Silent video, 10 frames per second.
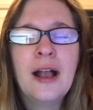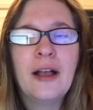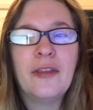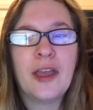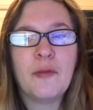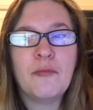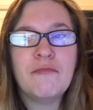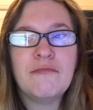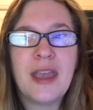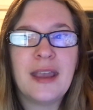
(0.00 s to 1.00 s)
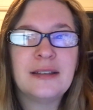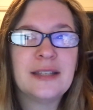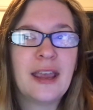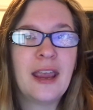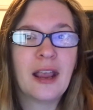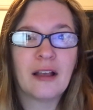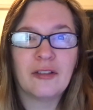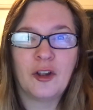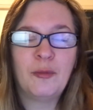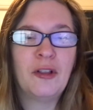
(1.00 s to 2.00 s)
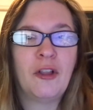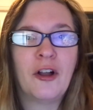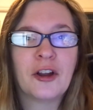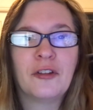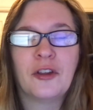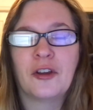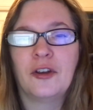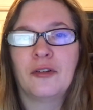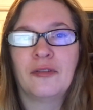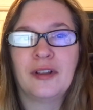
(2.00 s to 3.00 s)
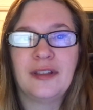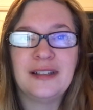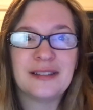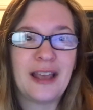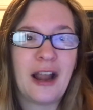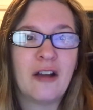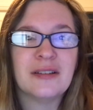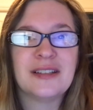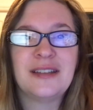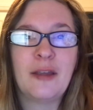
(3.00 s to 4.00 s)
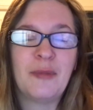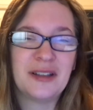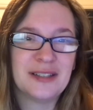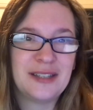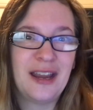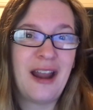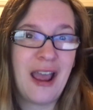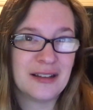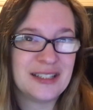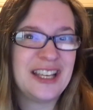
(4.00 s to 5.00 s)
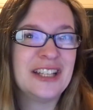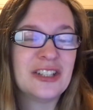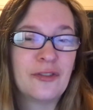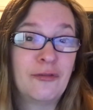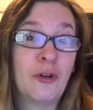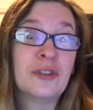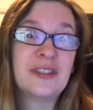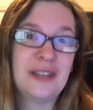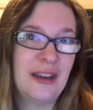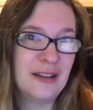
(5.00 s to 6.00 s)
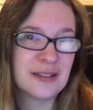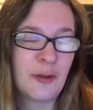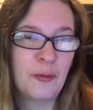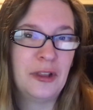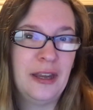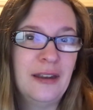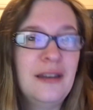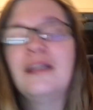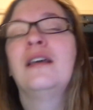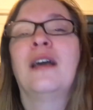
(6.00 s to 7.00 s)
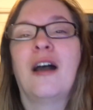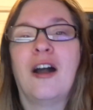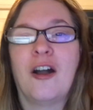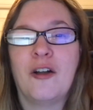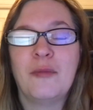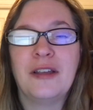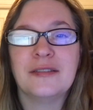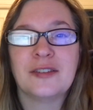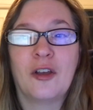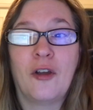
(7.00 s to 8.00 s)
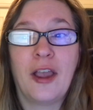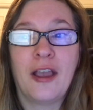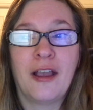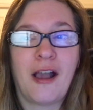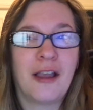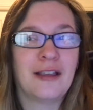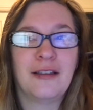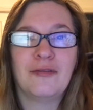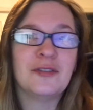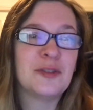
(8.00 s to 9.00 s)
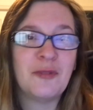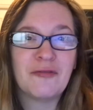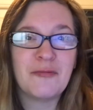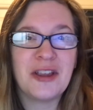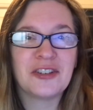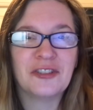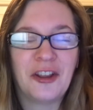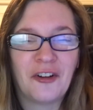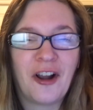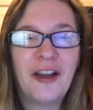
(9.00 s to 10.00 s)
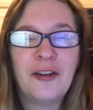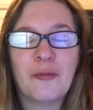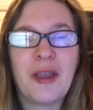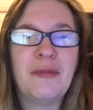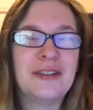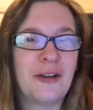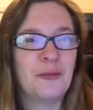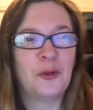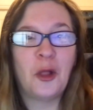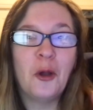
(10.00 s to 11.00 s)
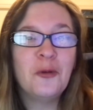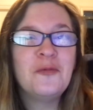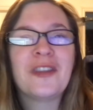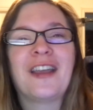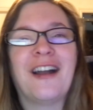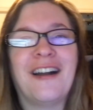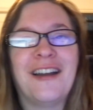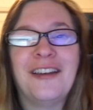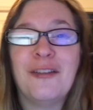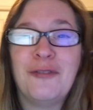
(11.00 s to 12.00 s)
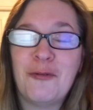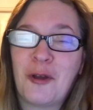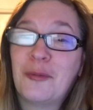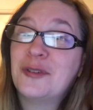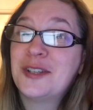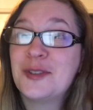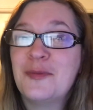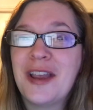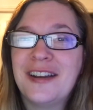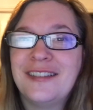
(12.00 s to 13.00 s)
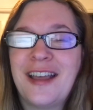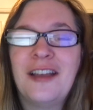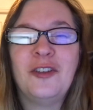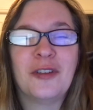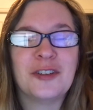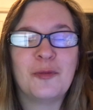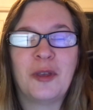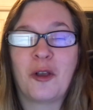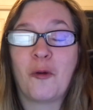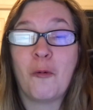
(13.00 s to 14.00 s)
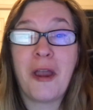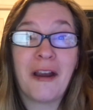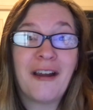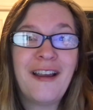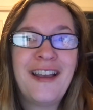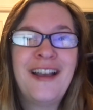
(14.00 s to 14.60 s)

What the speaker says: it may take a little bit longer. They're going to release that out state by state as each full state is completed. And so I can give you some information later on or maybe down below on if you want to participate in that. You get to pick where